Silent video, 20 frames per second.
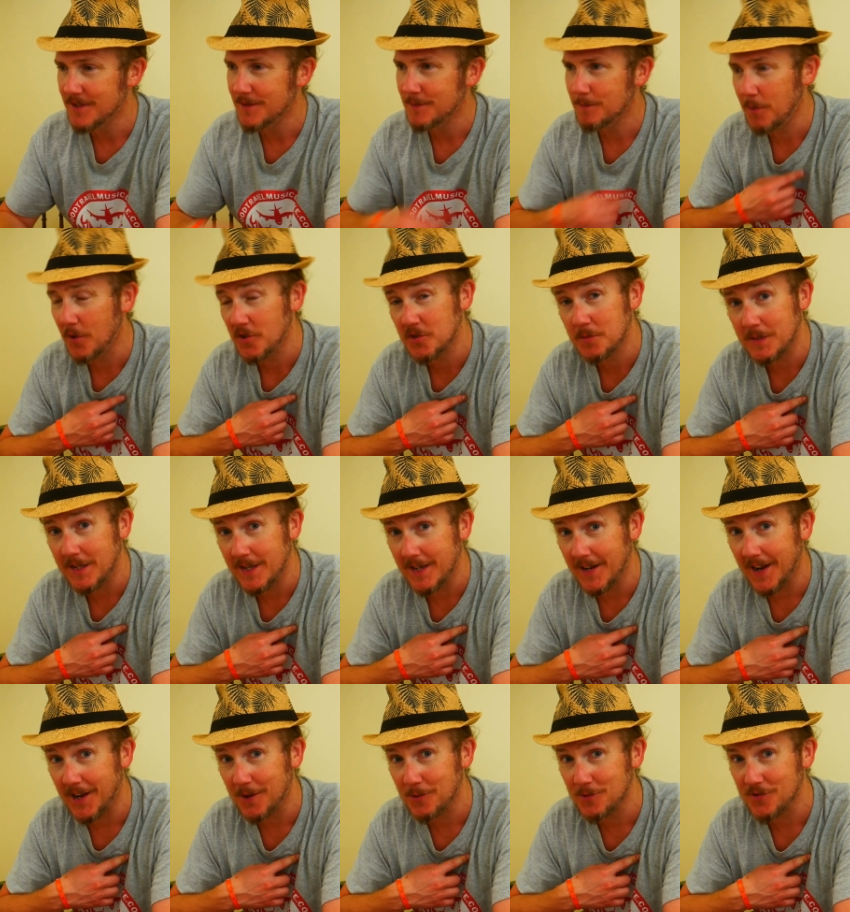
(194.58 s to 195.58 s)
possibly did a
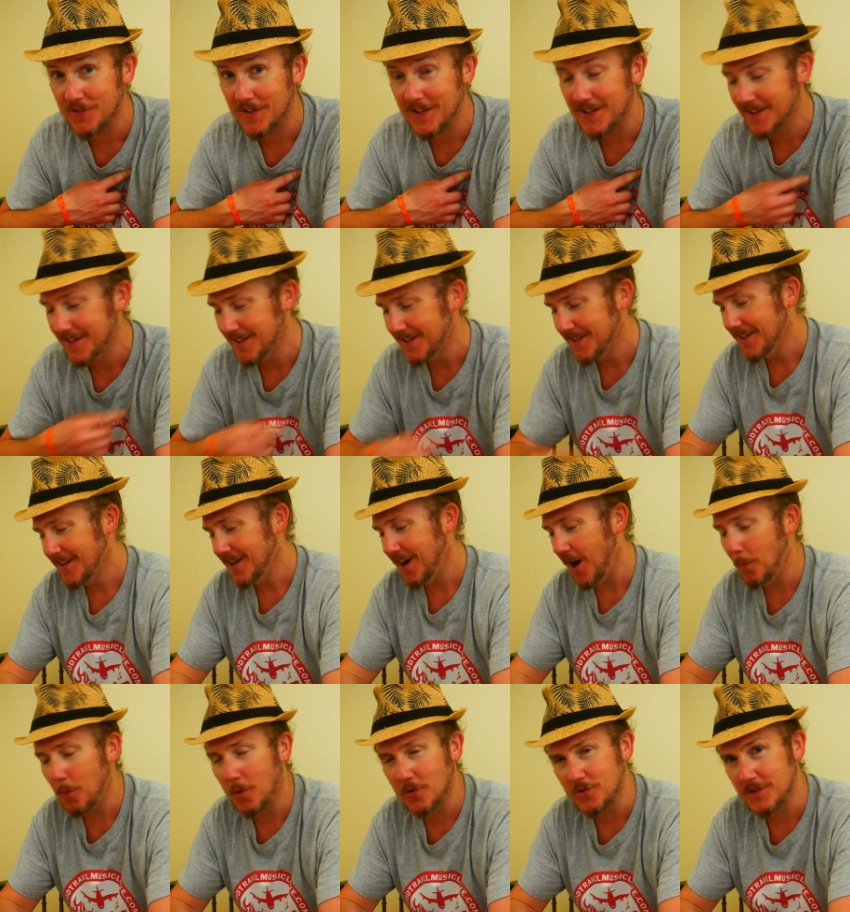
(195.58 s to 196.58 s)
language thing. I
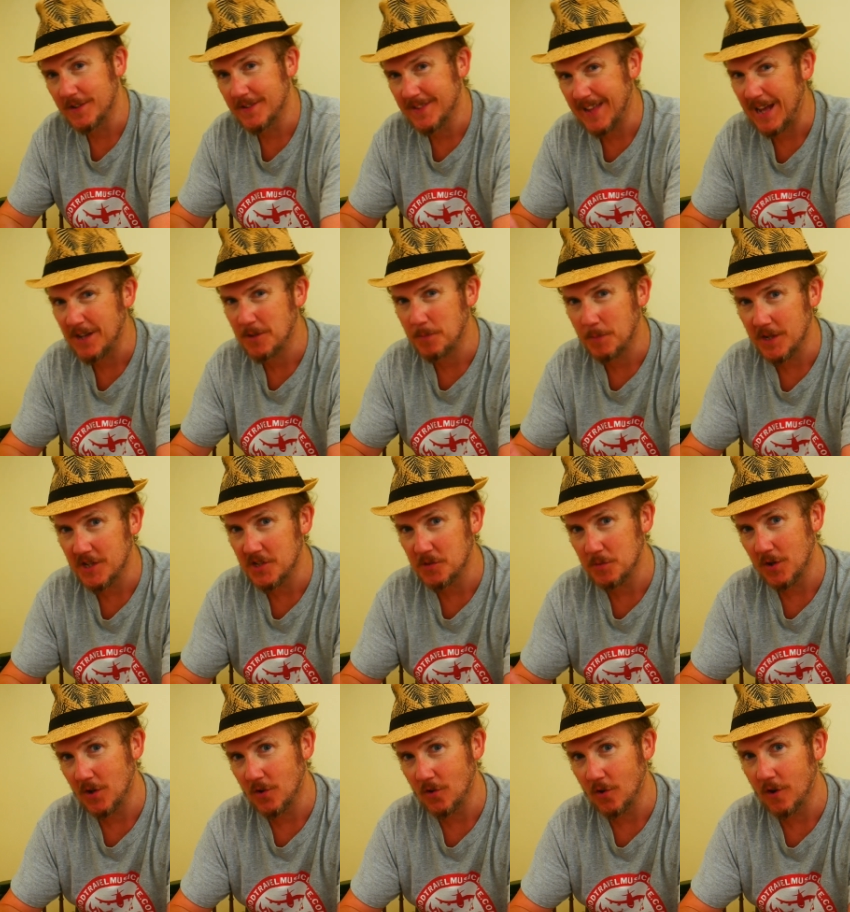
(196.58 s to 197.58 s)
wasn't that pleased
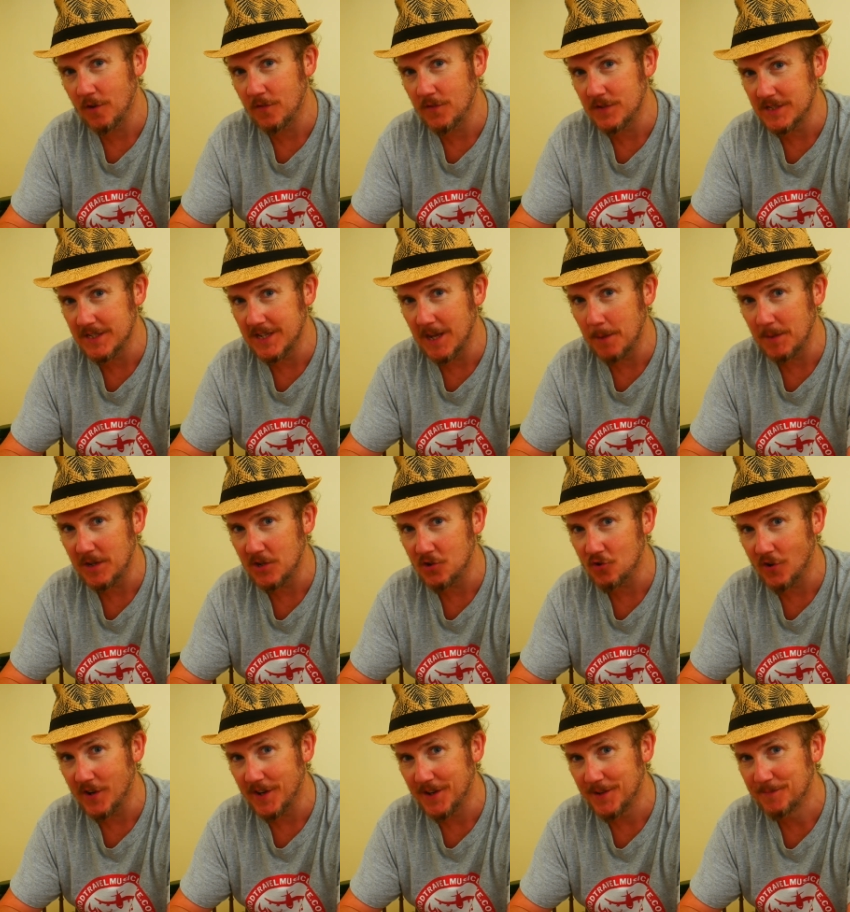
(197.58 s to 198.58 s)
when I got a fizzy lemony drink.